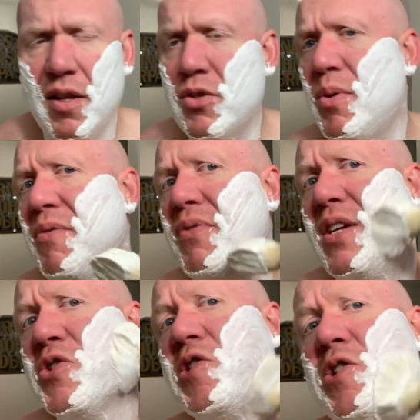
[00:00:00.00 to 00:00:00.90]
This one
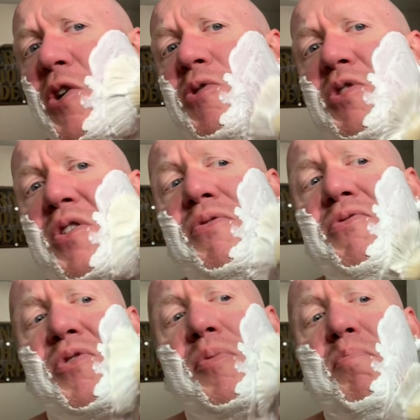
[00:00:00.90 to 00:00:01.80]
features notes
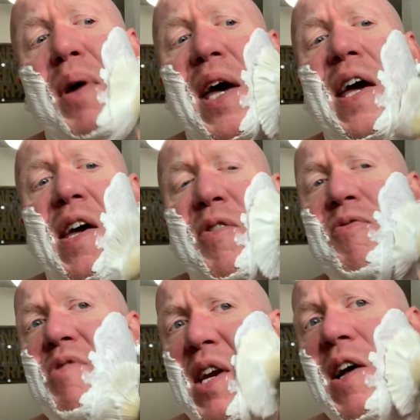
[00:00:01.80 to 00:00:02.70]
of bay,
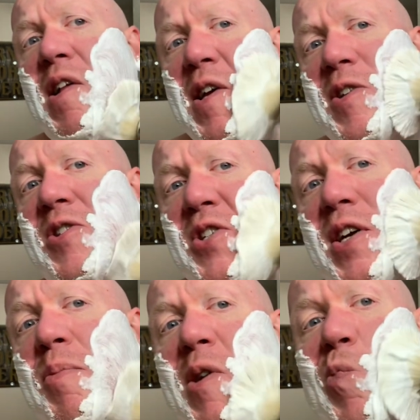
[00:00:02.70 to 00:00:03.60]
vanilla, and
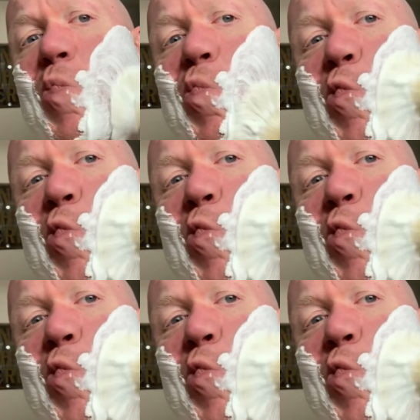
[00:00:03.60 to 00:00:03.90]
cinnamon.